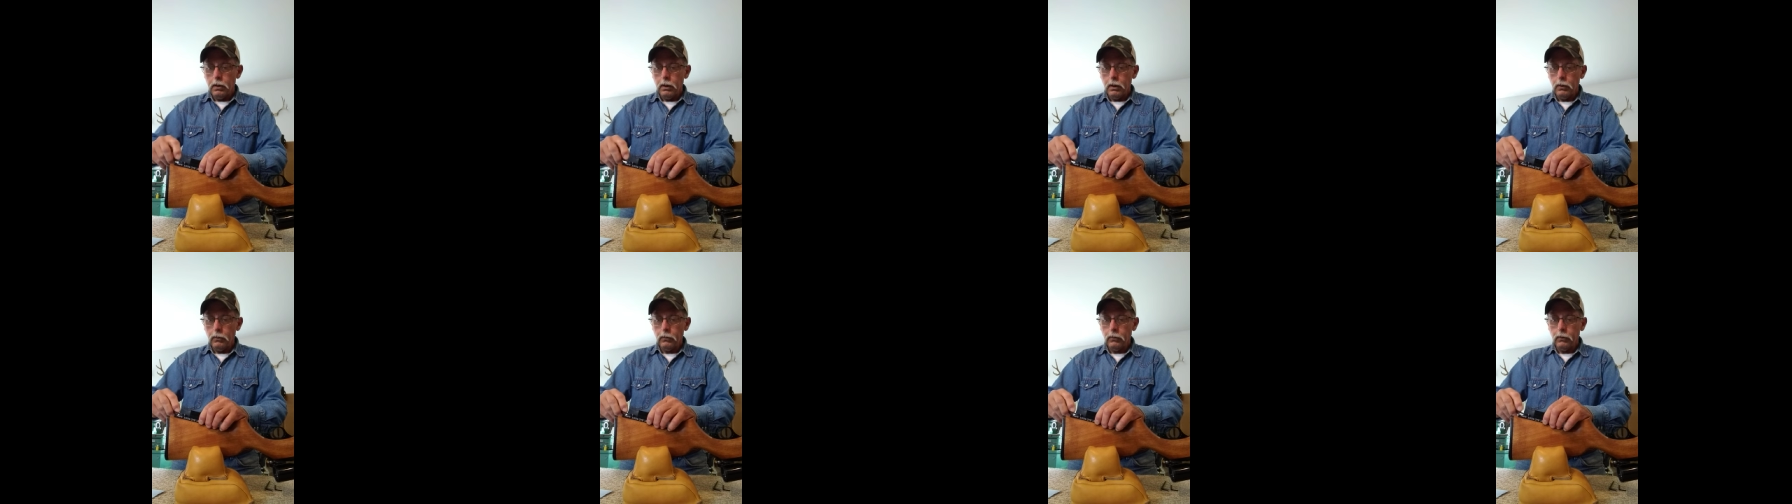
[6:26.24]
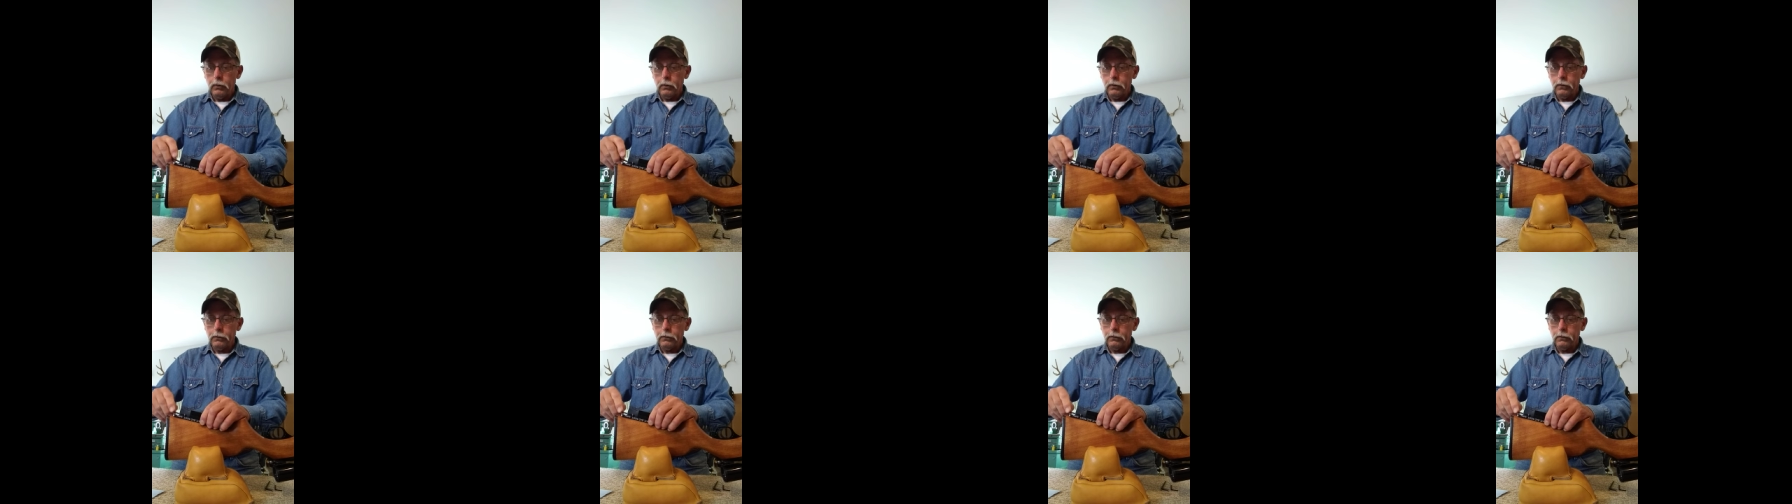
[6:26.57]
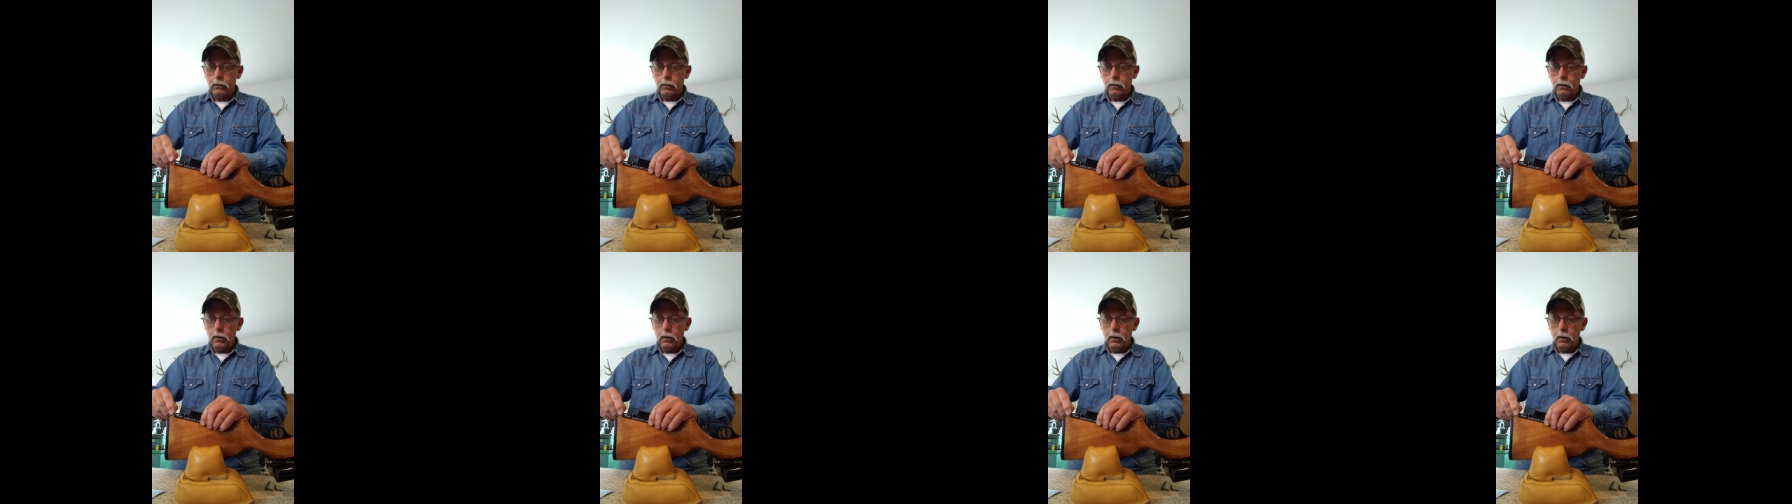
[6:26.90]
and just
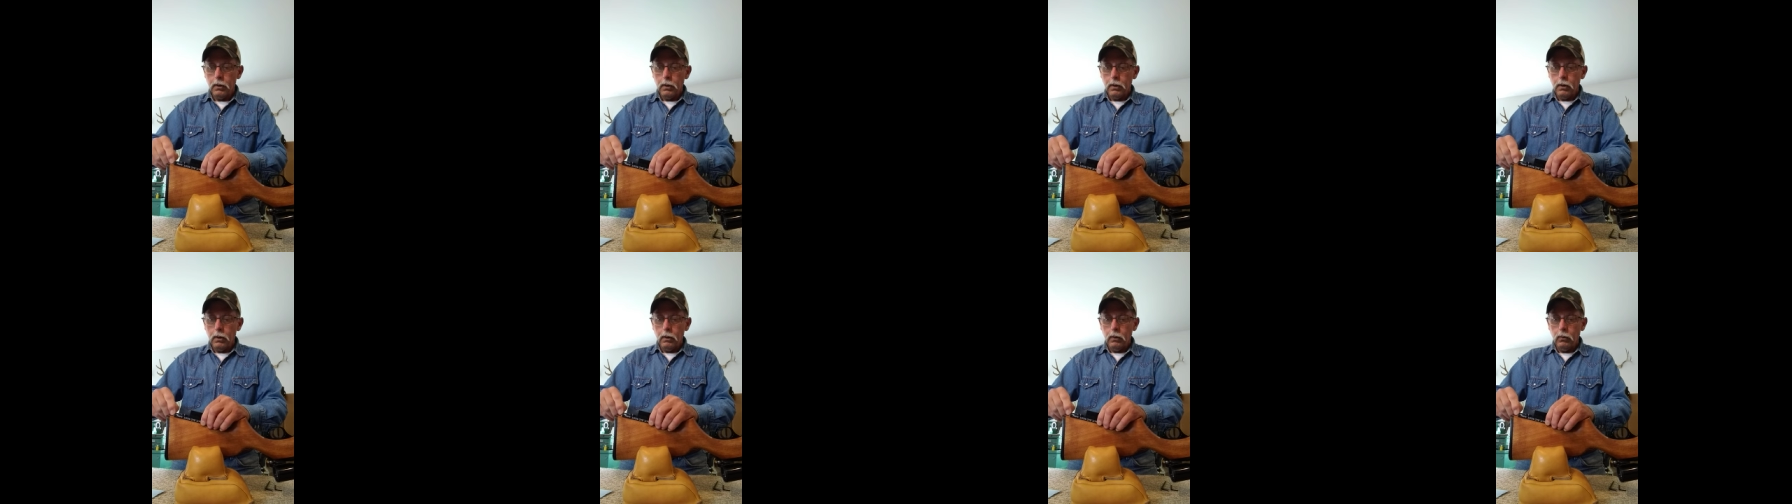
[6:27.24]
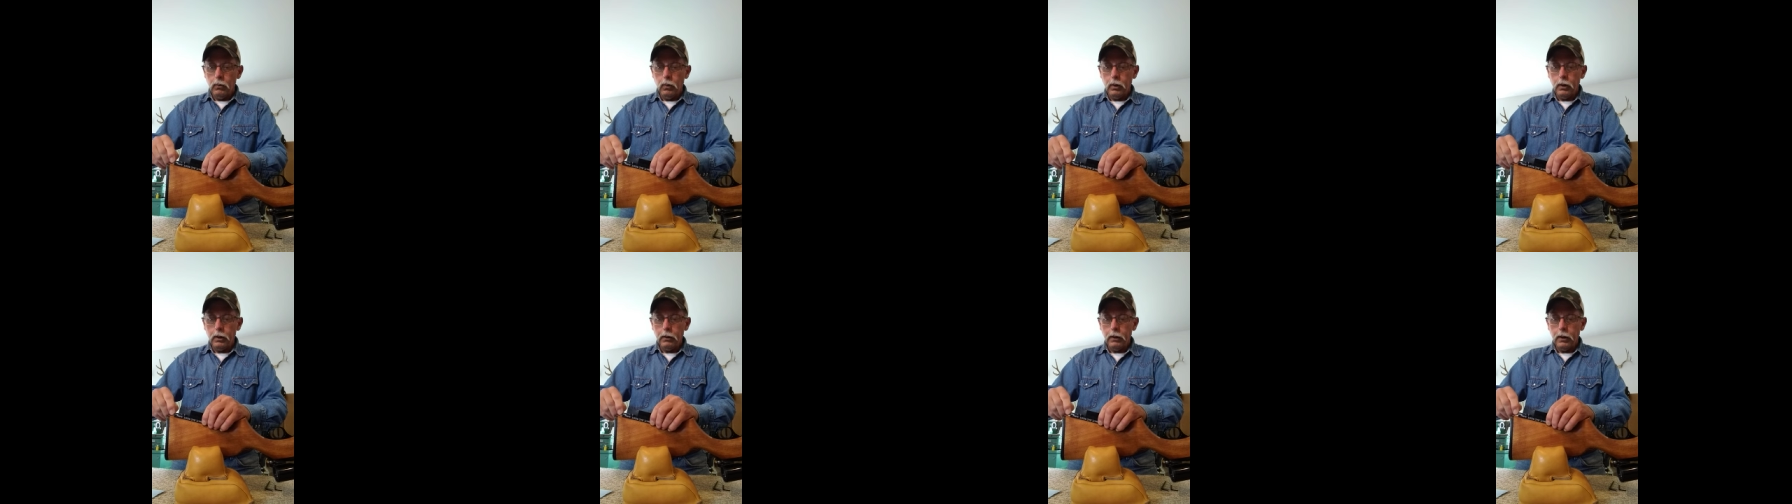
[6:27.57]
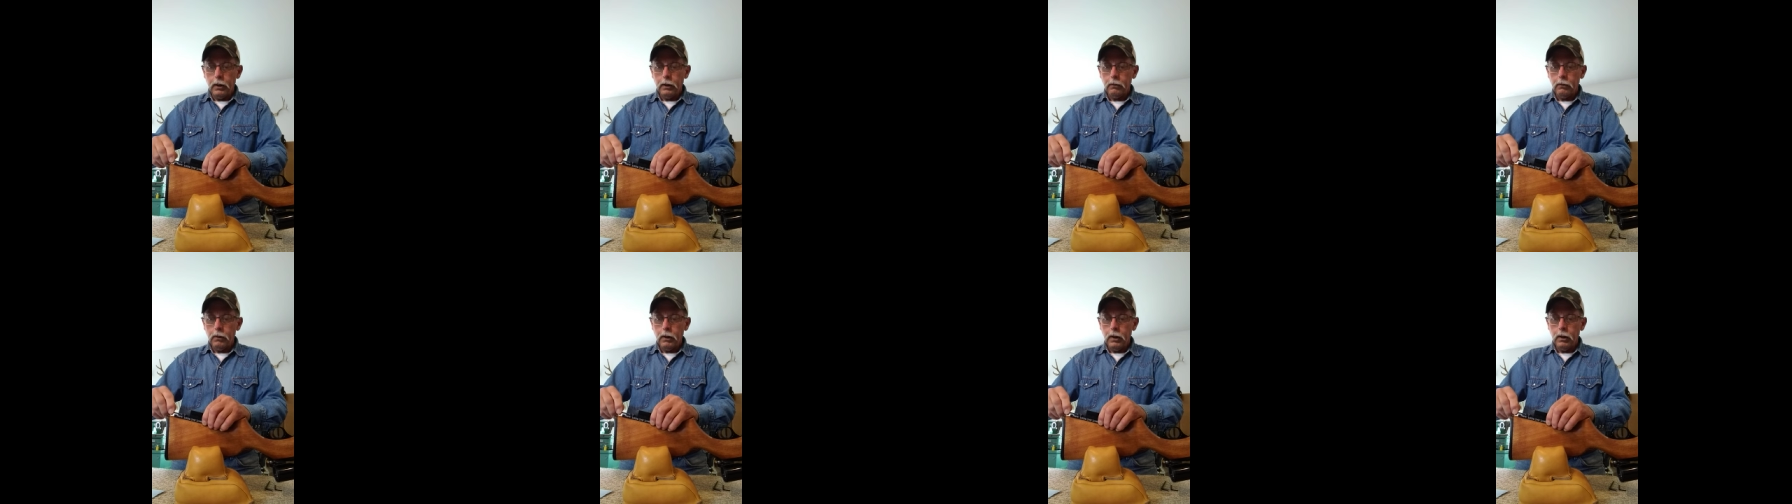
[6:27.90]
wiggle
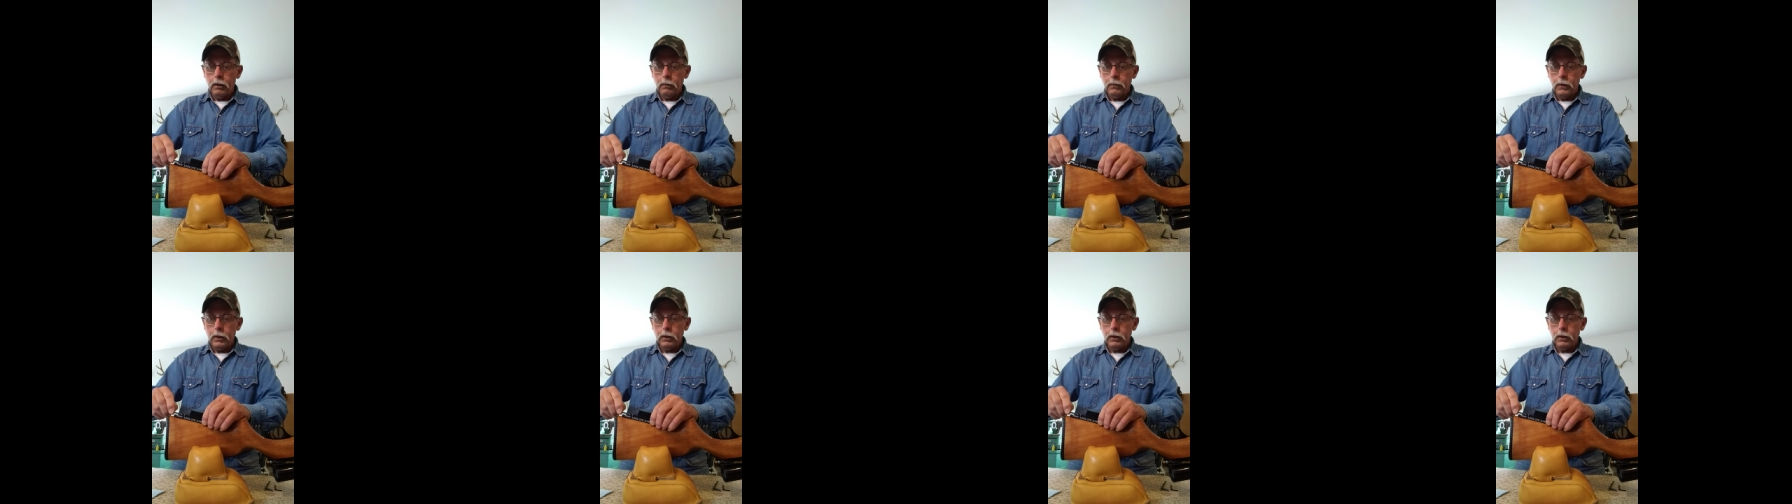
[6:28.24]
that around.